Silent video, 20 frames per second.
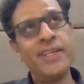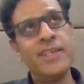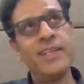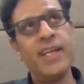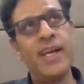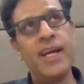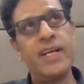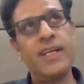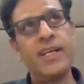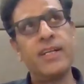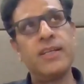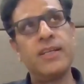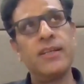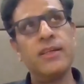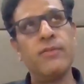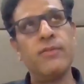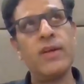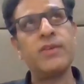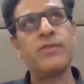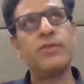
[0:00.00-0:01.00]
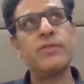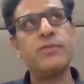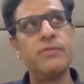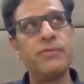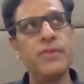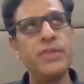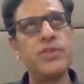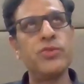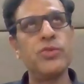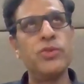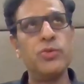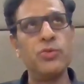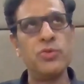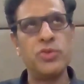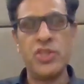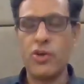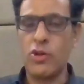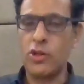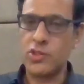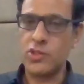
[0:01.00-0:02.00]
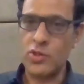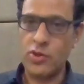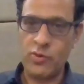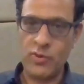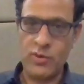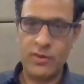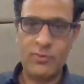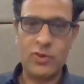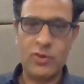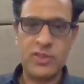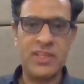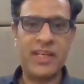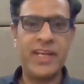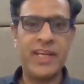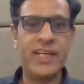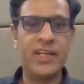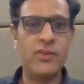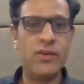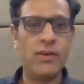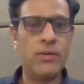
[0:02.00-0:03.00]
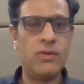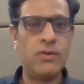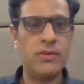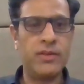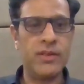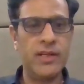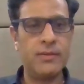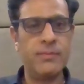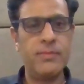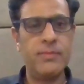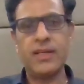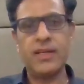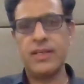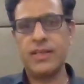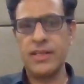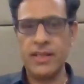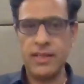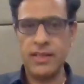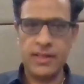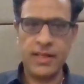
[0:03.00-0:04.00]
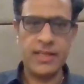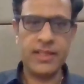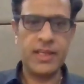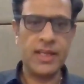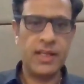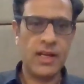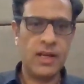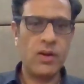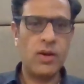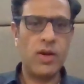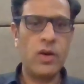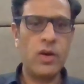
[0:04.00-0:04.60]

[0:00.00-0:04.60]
that what we should do. She also was negative about it, but I think